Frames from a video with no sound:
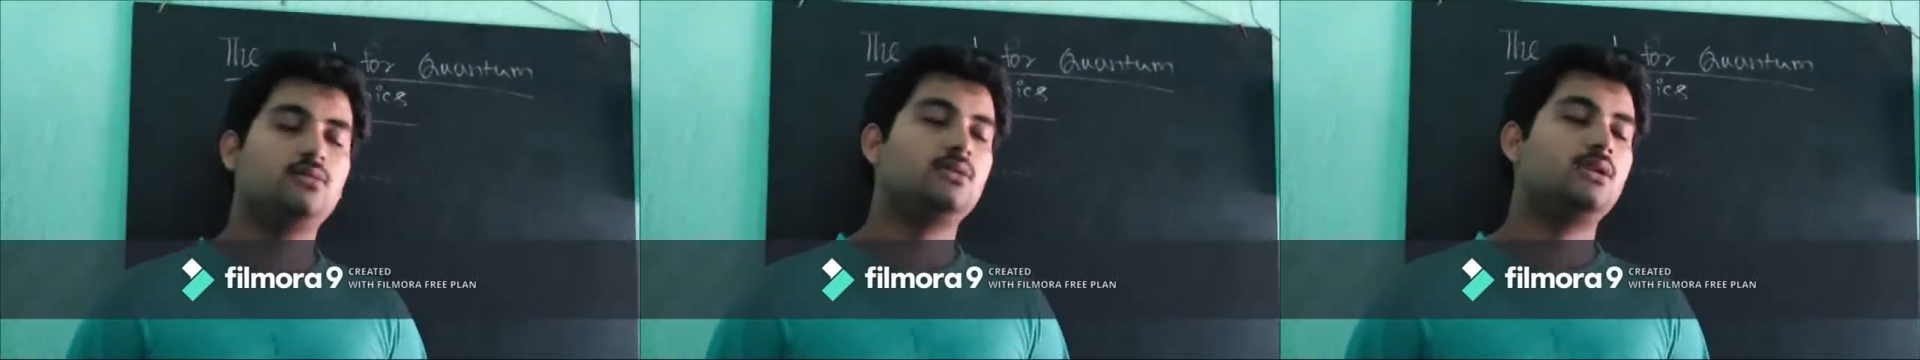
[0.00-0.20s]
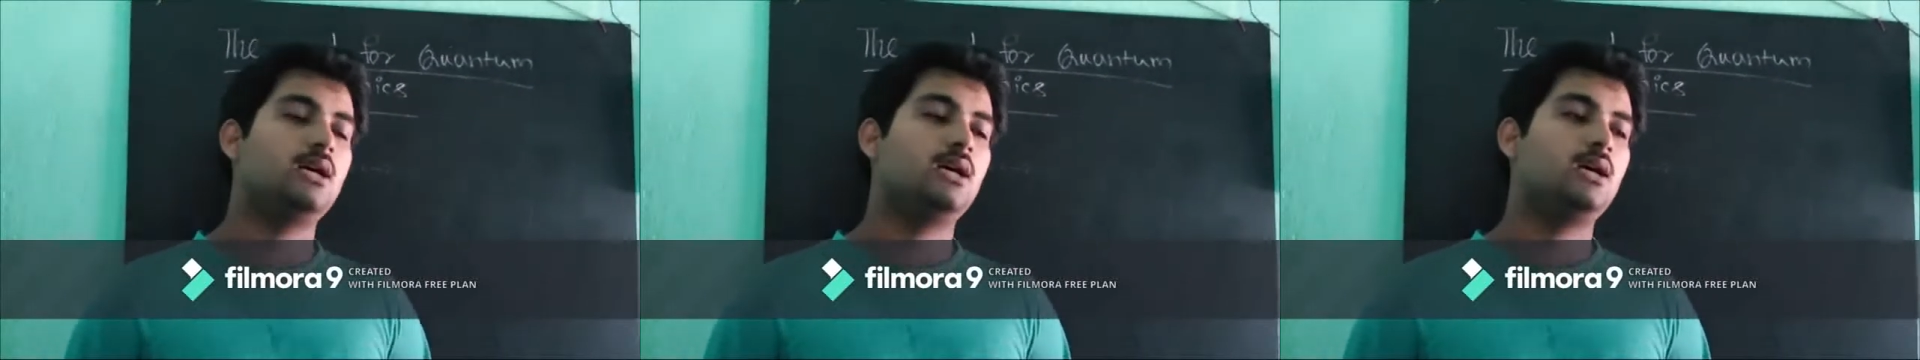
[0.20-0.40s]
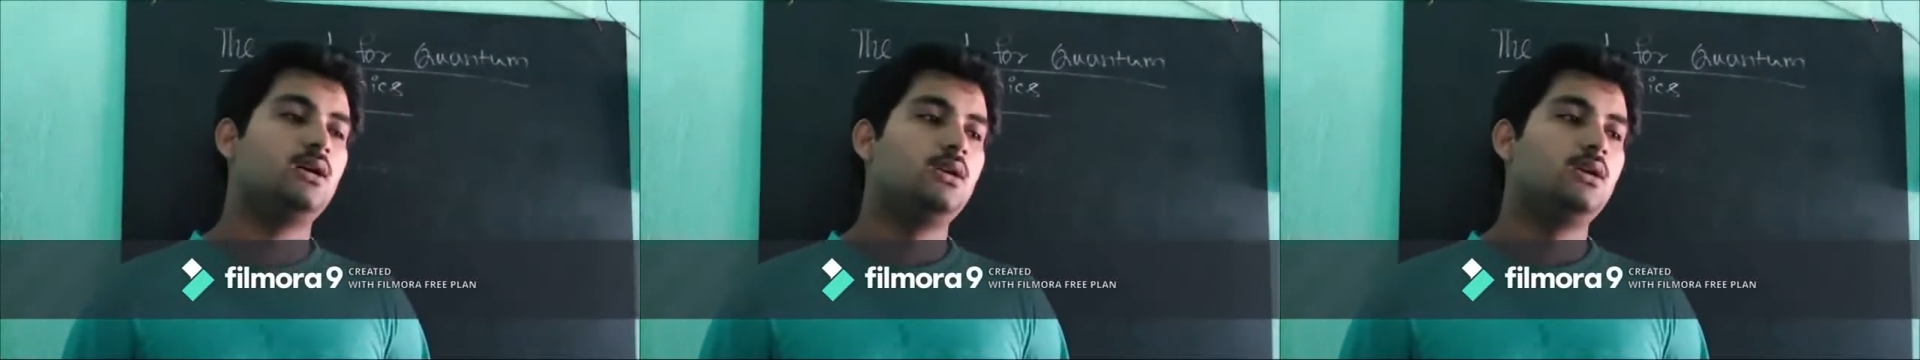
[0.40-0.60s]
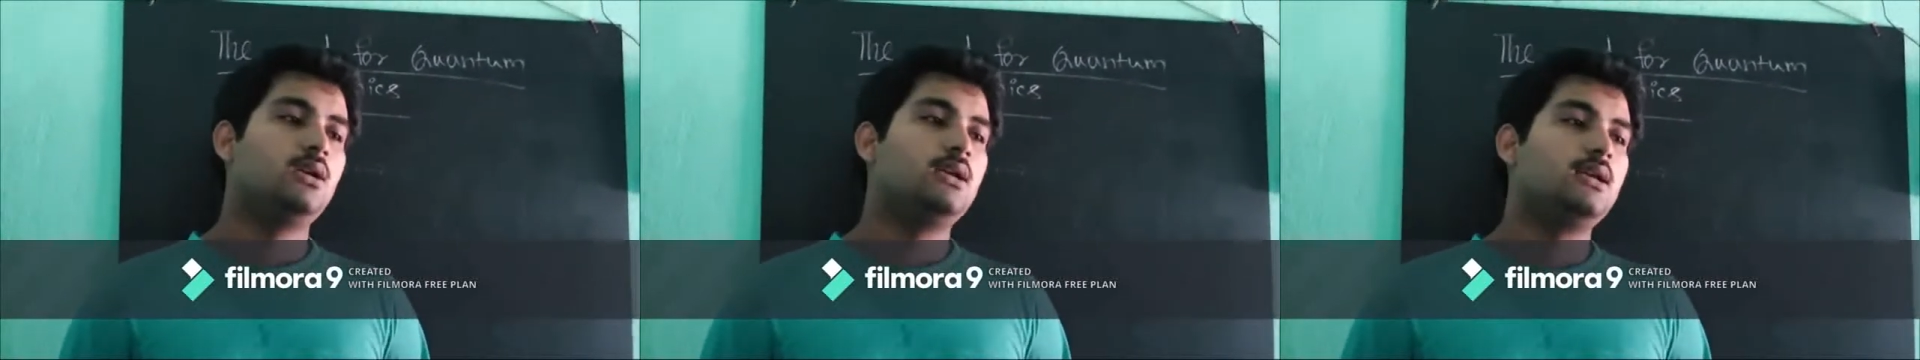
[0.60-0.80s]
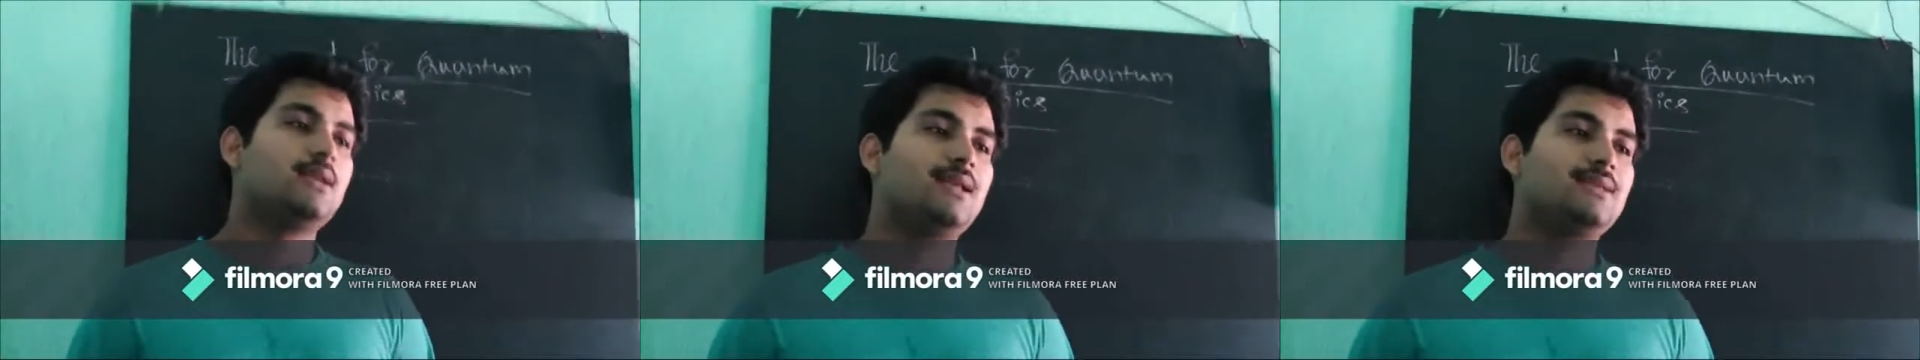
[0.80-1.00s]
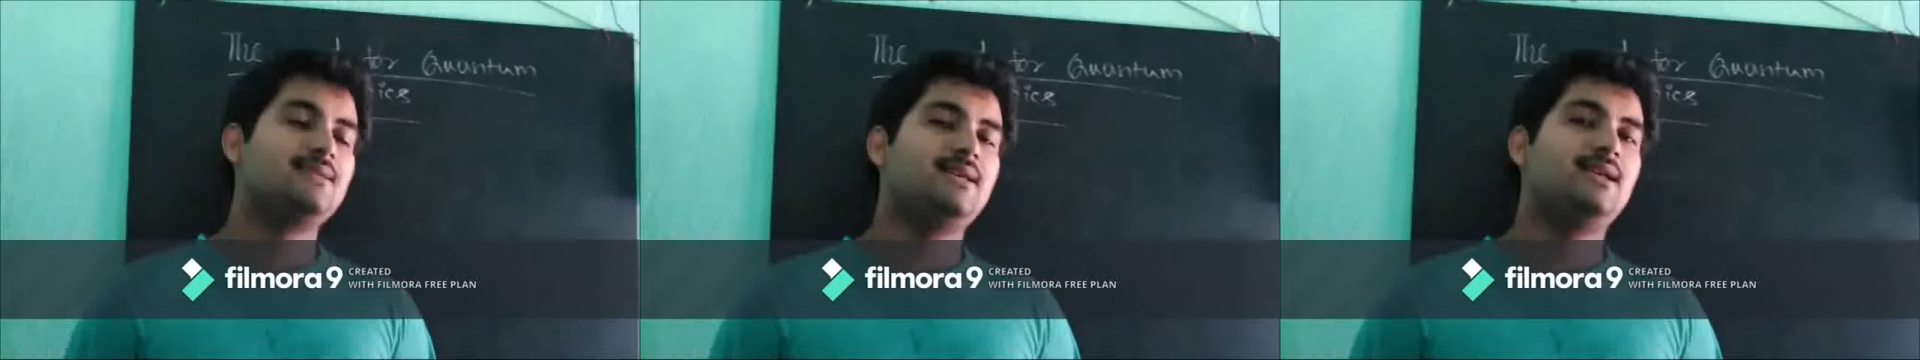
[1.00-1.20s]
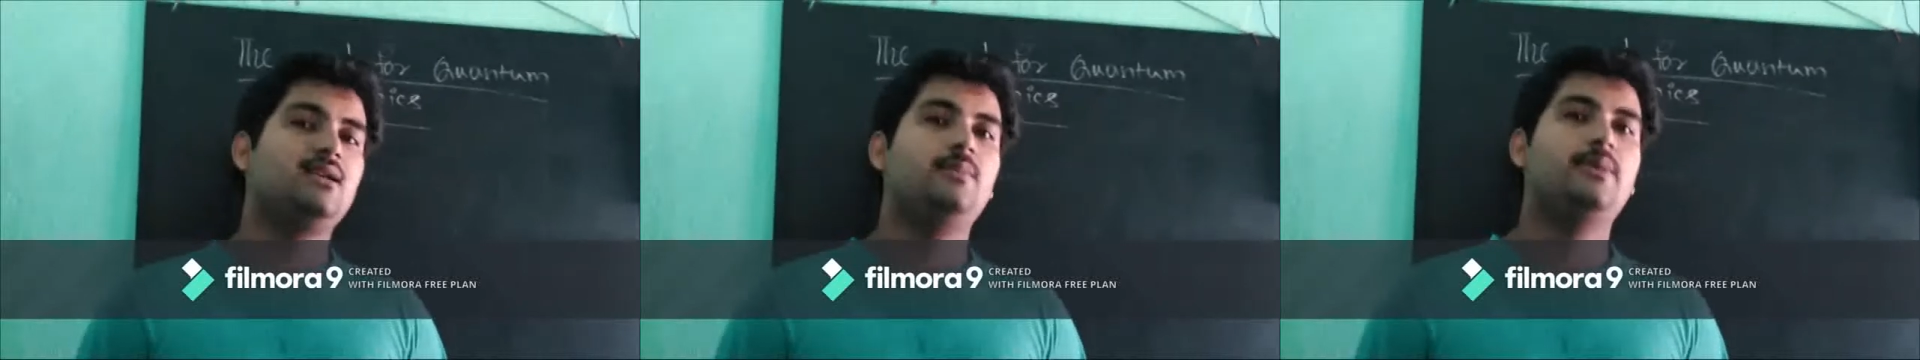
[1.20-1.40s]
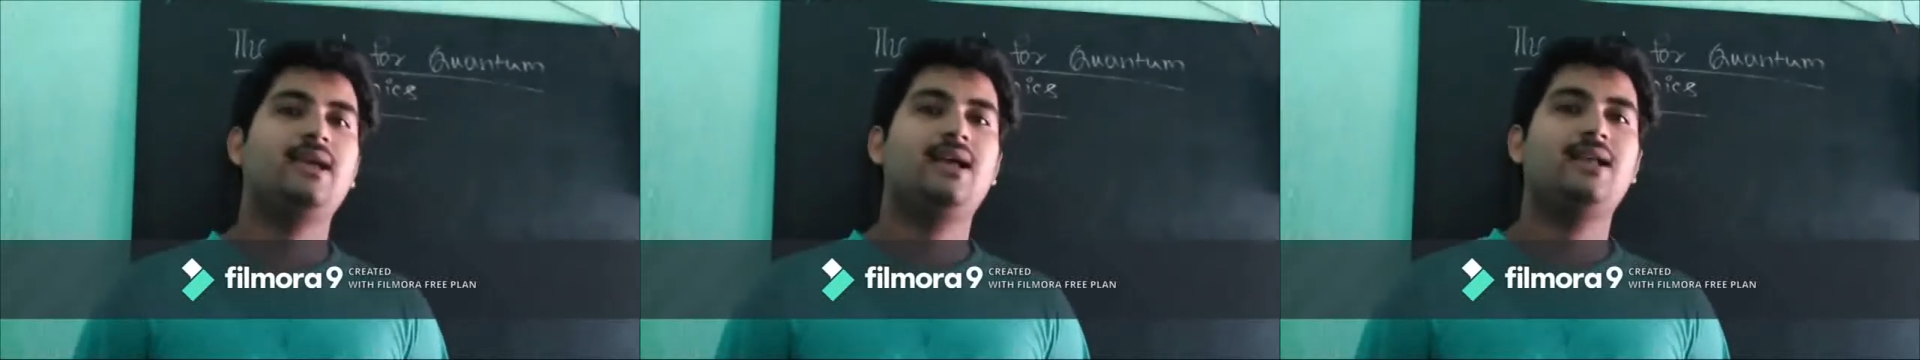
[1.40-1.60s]
the classical
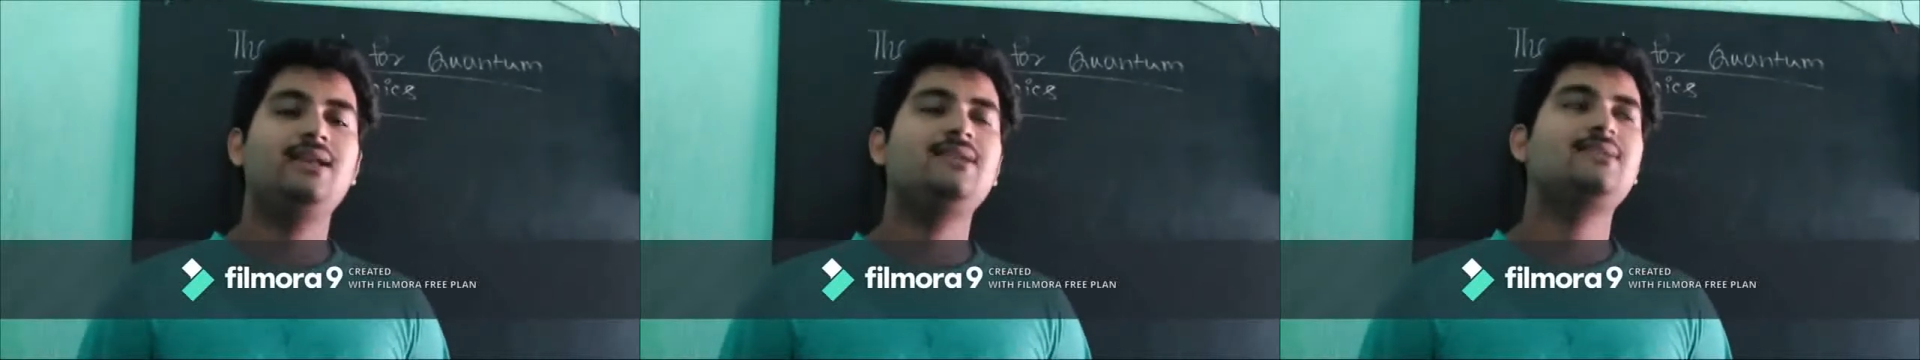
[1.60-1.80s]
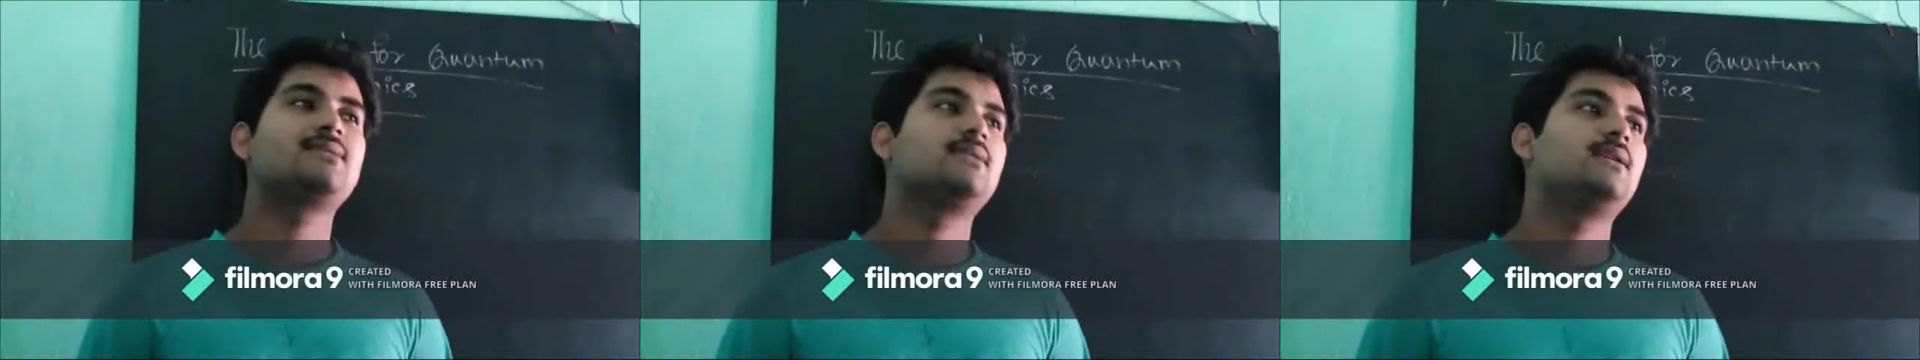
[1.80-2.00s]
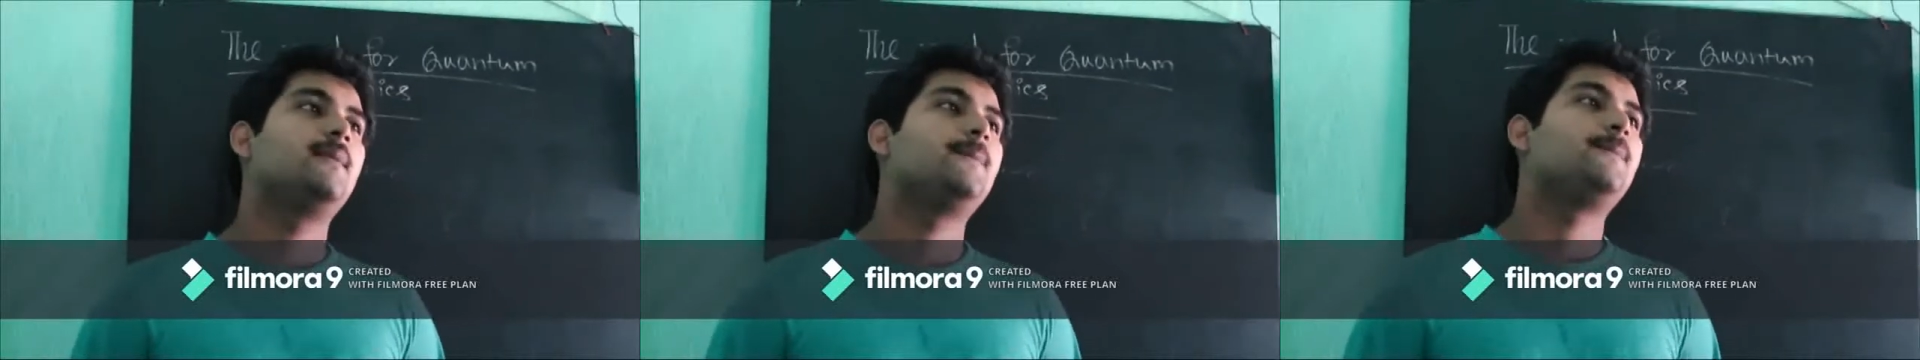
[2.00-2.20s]
mechanics.